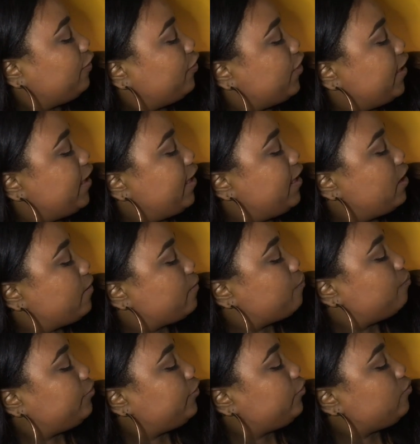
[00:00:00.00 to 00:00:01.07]
The
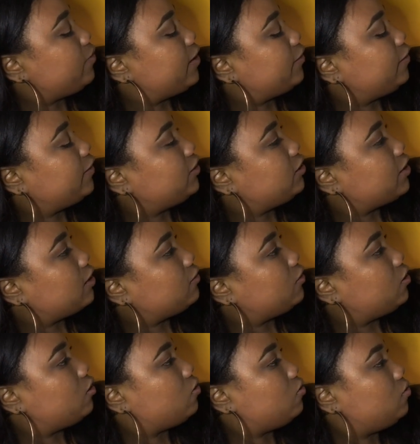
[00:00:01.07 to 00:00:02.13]
blue and the
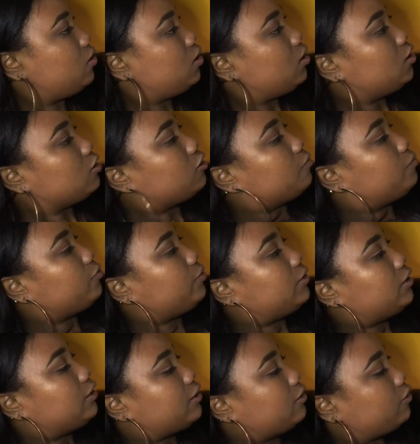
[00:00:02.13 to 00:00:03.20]
yellow
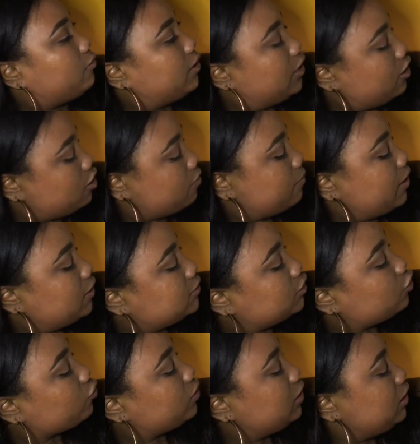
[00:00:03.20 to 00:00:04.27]
here makes
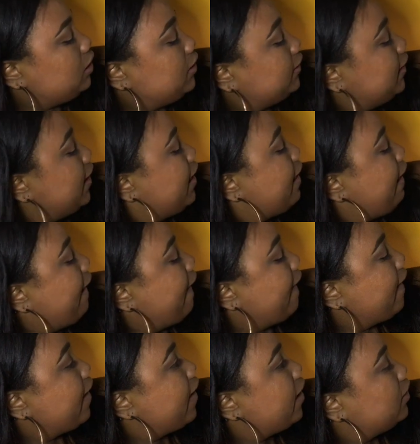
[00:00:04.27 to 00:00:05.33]
green,
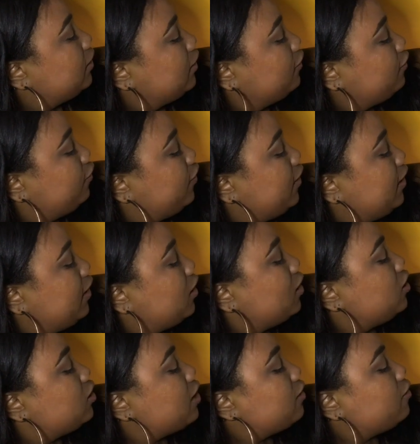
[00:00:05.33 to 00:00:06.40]
and
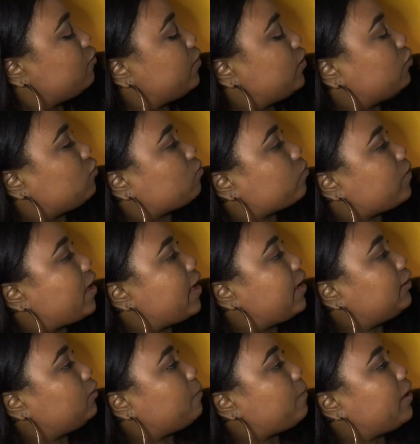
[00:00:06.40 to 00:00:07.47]
the yellow and the
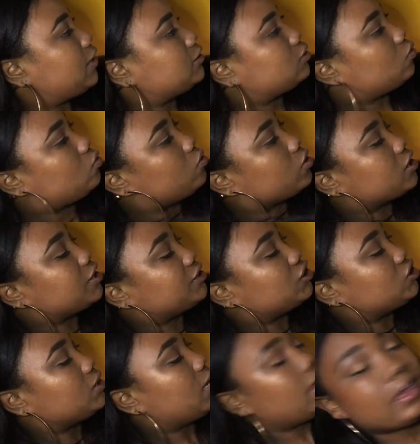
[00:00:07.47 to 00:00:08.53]
red makes
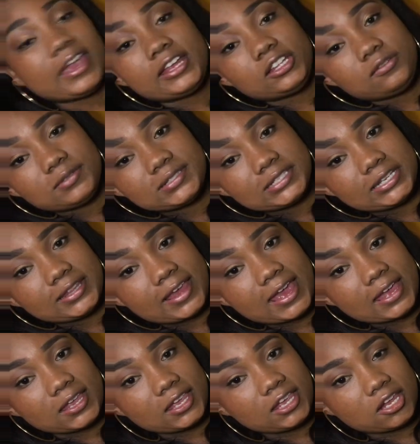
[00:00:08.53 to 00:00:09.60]
orange, and you see
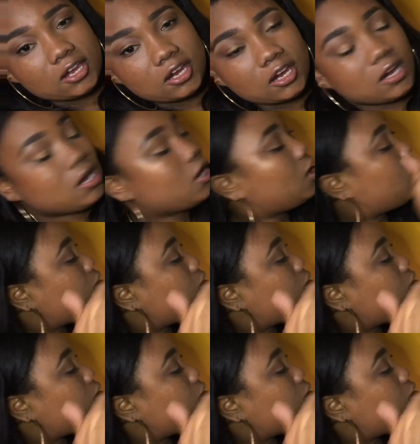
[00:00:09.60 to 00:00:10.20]
that here.